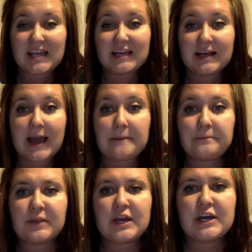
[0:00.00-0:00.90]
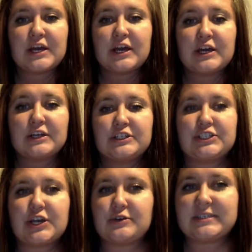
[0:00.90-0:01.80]
Okay,
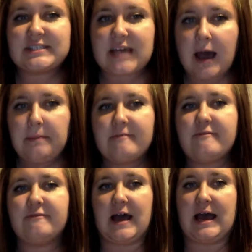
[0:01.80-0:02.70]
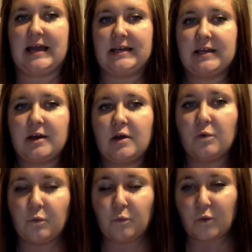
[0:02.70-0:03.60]
so stop and find
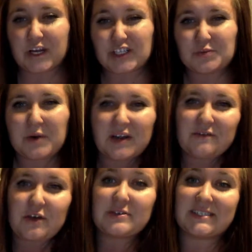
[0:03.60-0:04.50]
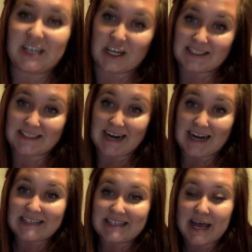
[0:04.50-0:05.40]
which one of those lyrics that
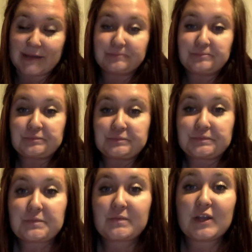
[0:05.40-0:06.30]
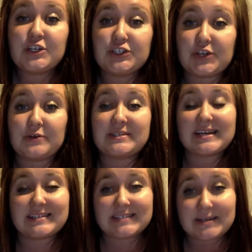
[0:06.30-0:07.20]
I said shows
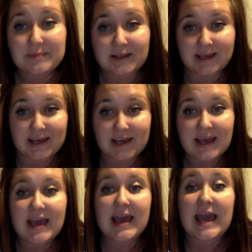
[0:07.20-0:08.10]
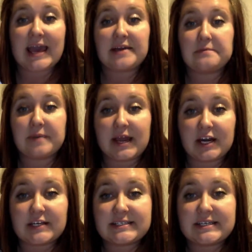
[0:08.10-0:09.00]
a simile, a
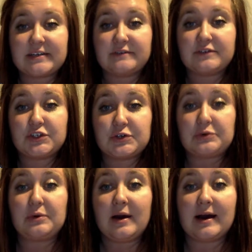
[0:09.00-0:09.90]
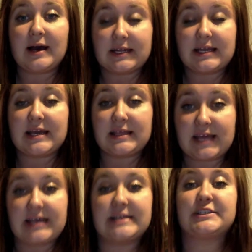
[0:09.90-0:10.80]
comparison of two unlike
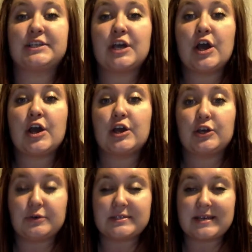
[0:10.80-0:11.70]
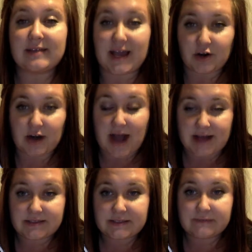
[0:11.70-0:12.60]
things using like or
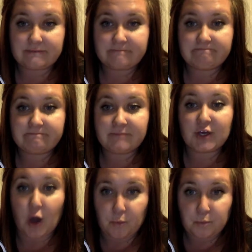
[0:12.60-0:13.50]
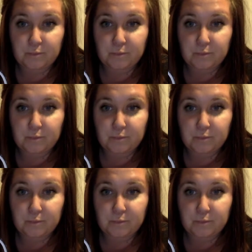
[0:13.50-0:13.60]
as. Go.